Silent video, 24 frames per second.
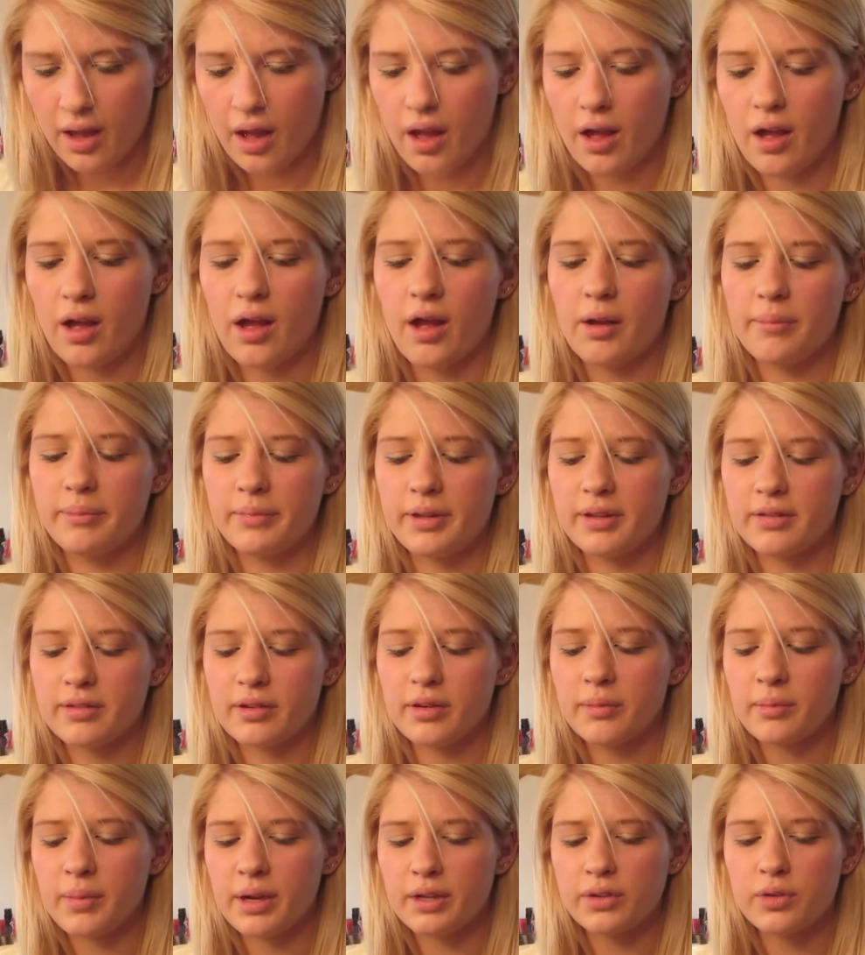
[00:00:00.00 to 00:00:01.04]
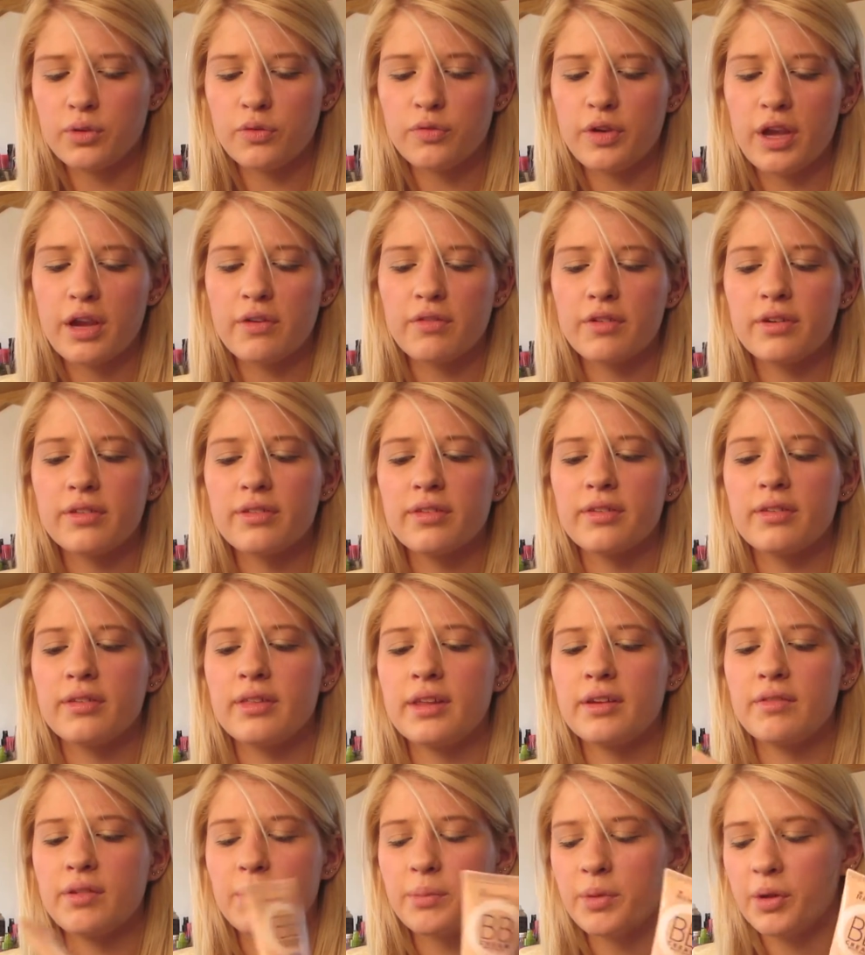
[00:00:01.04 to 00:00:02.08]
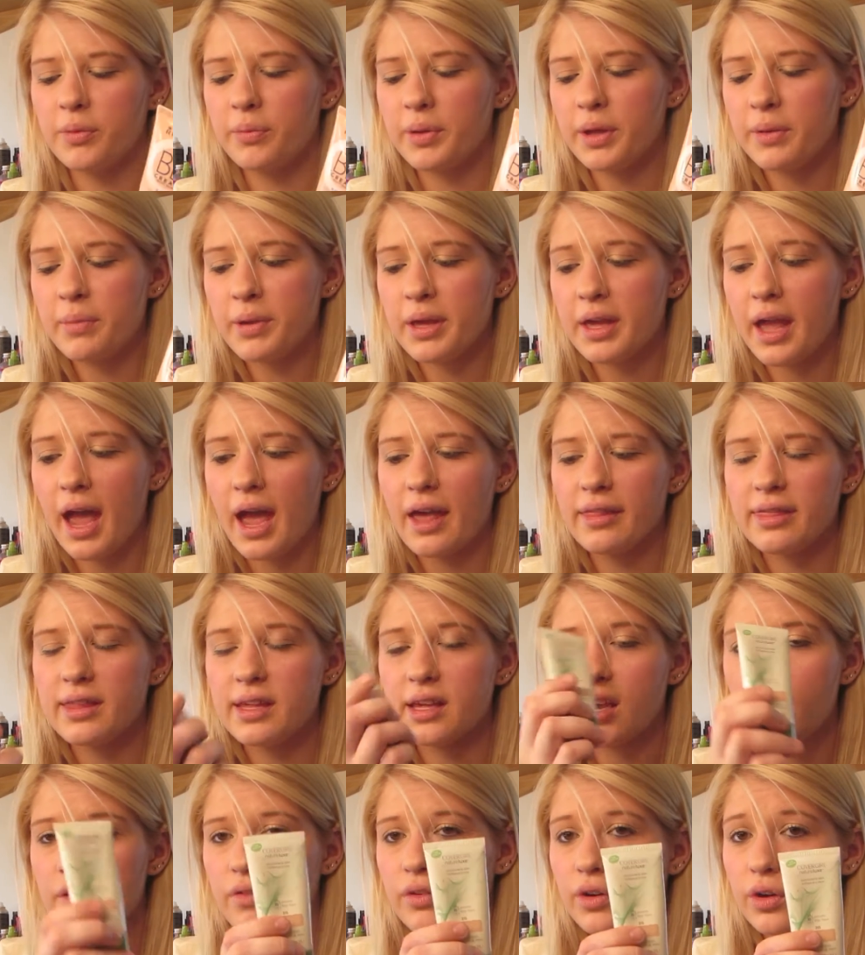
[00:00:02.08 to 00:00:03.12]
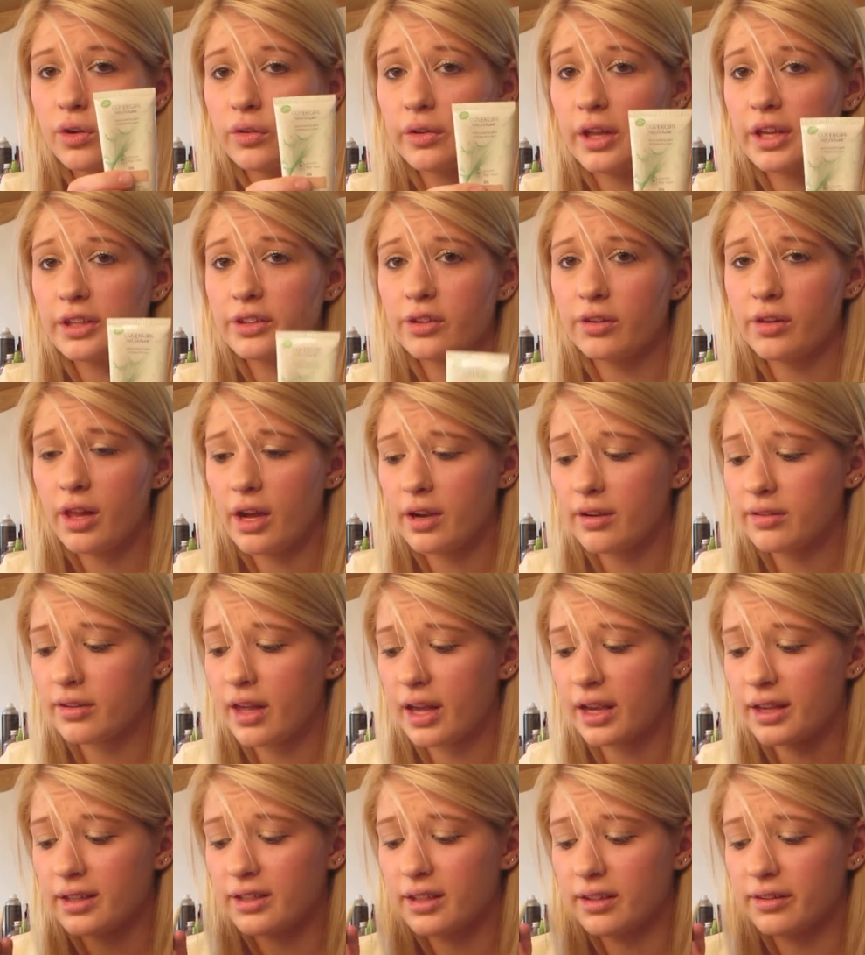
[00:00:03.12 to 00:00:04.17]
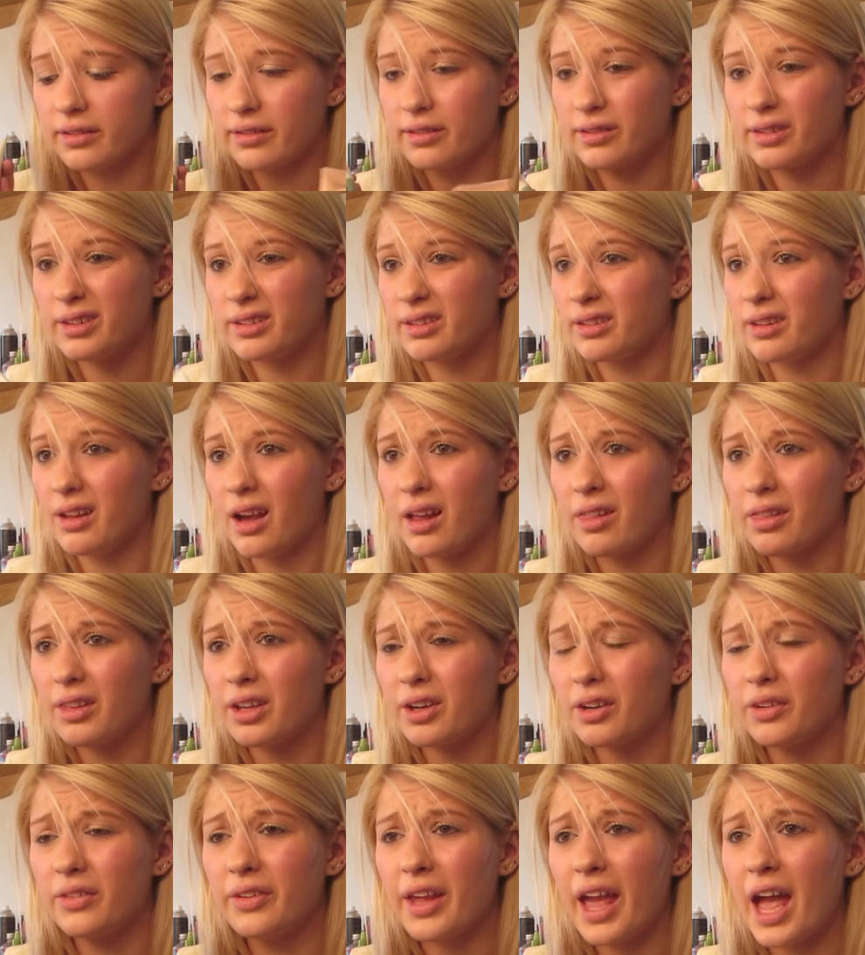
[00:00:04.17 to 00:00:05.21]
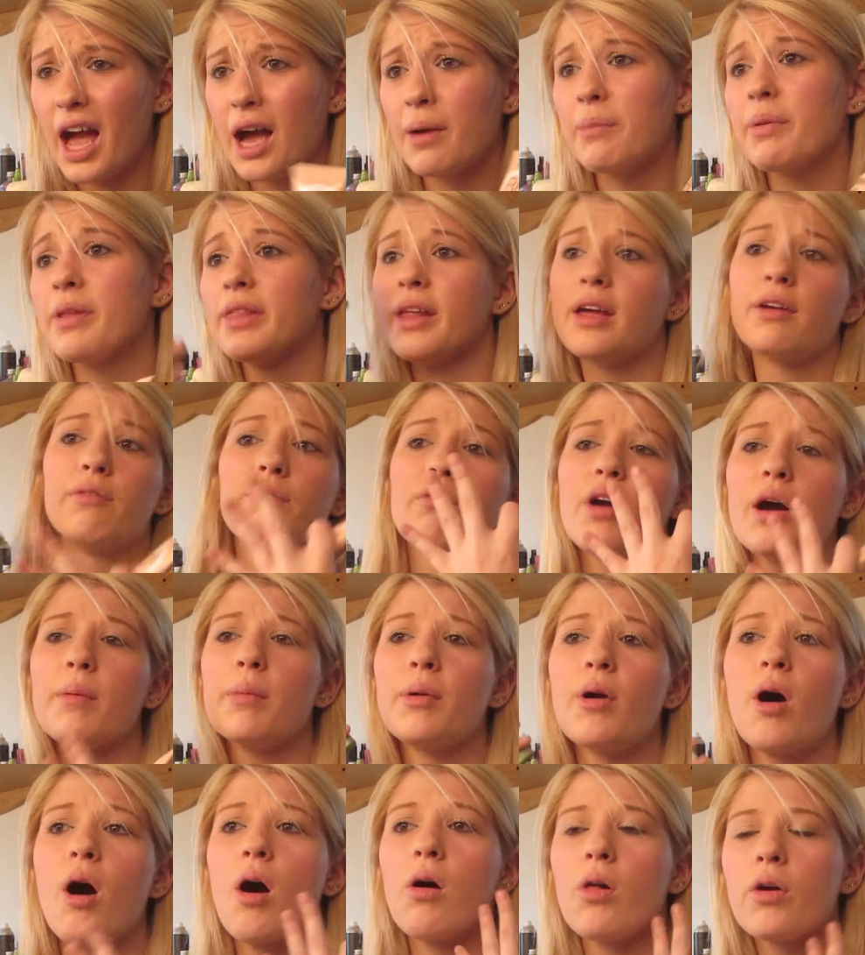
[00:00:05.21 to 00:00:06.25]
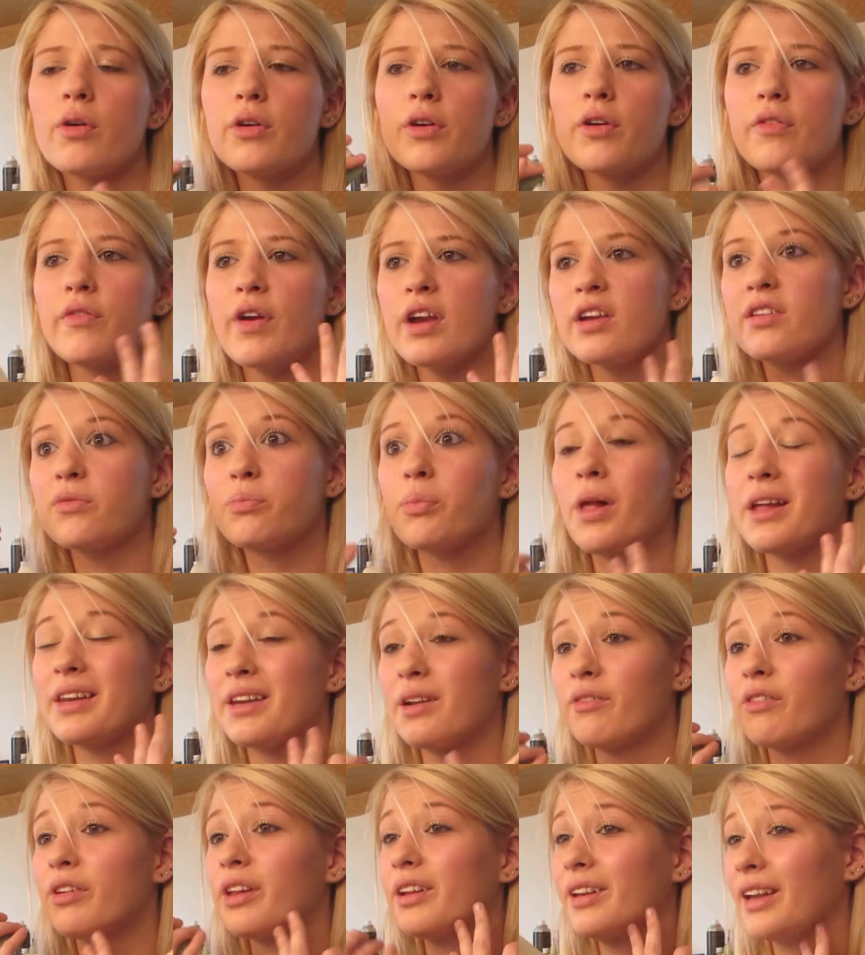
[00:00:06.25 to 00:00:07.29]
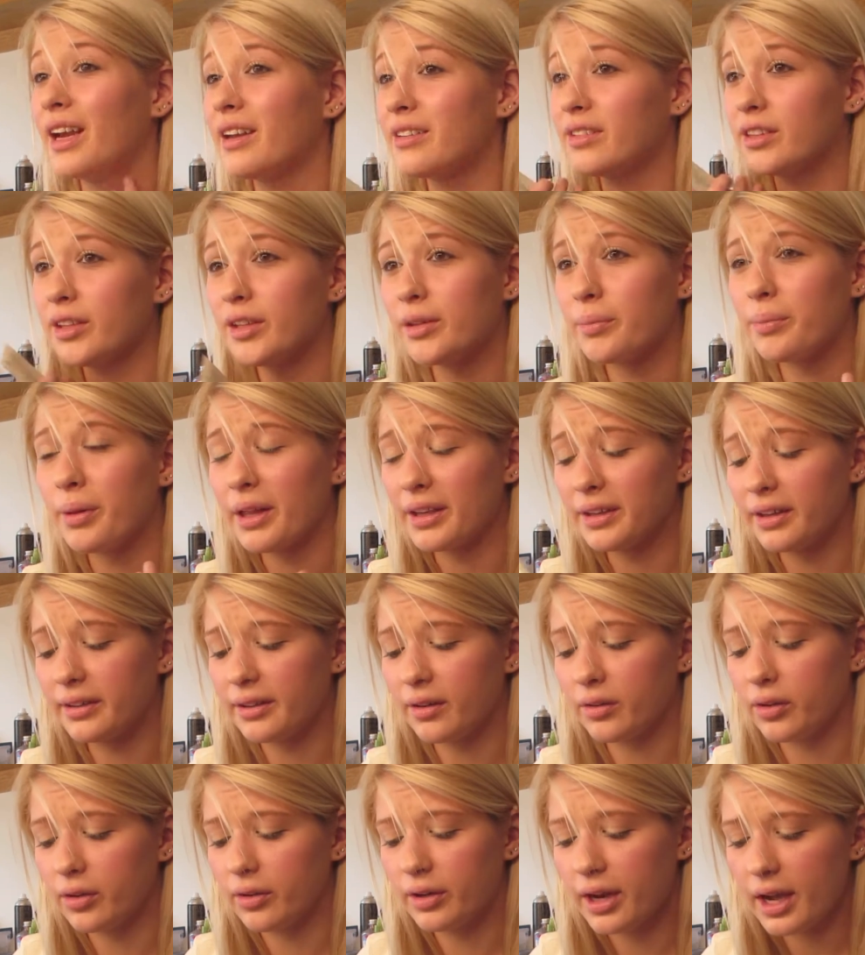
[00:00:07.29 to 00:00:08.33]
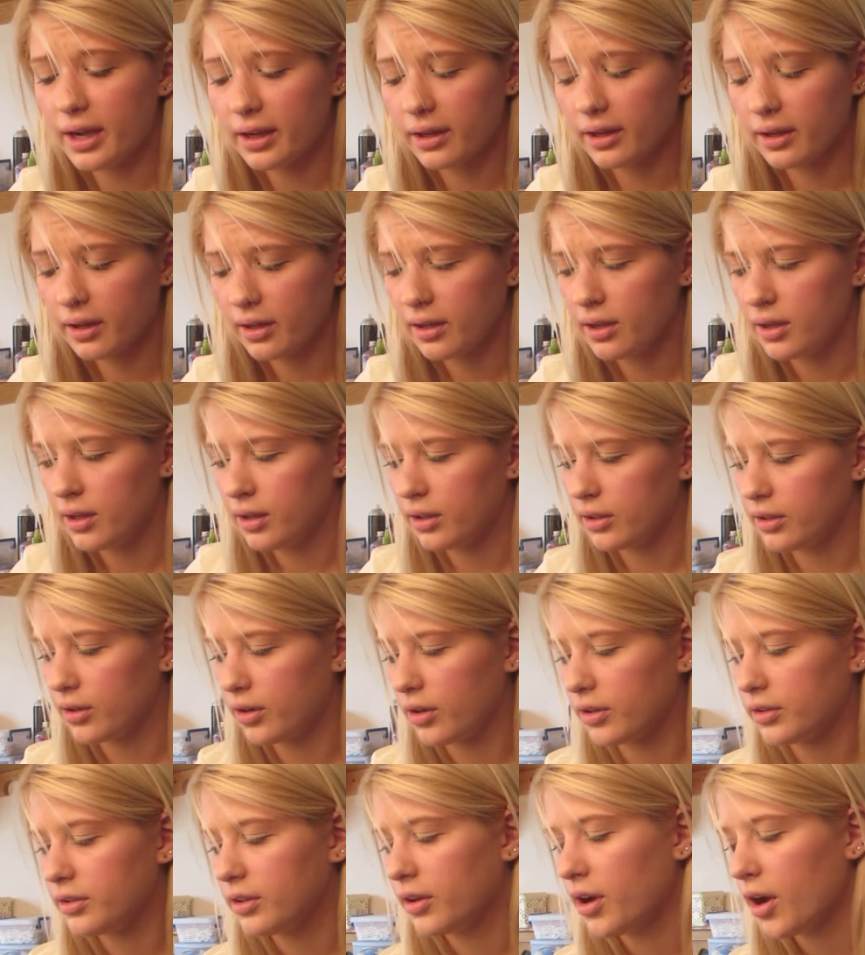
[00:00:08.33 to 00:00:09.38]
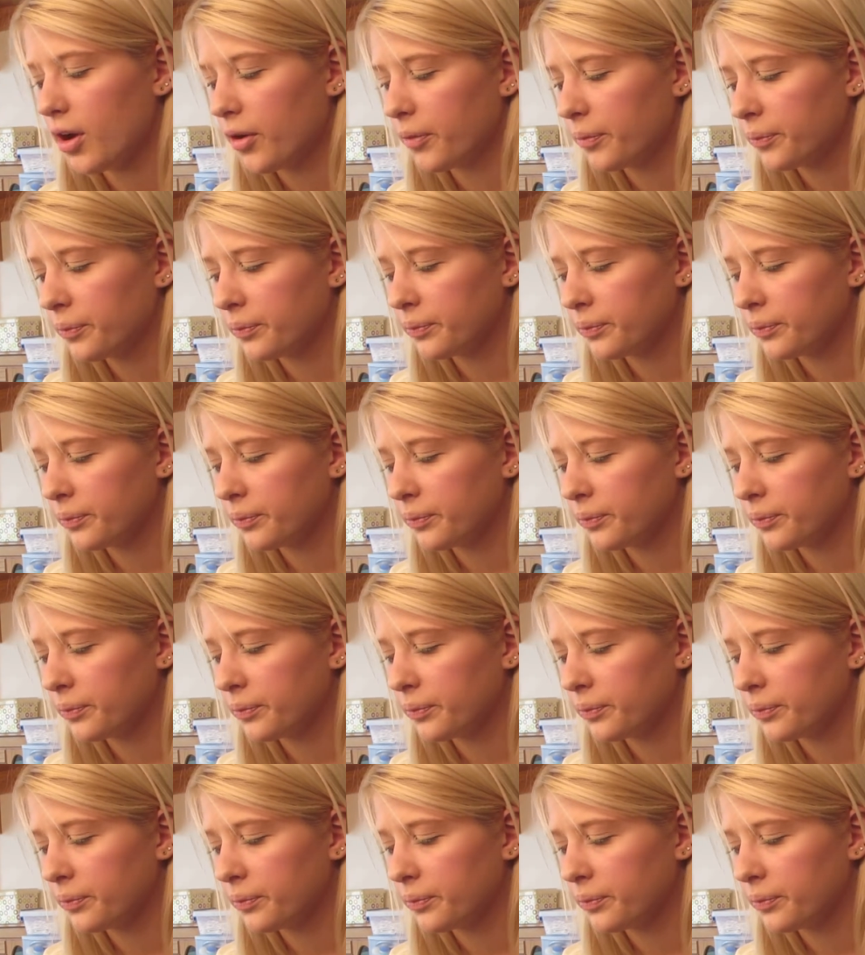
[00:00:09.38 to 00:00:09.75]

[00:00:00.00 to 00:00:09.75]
These are my two favorites, the Rimmel BB and the CoverGirl Nature Luxe. I can just a little dab and then rub it all over your face, blend it really nicely, blend it down your neck. You're good to go.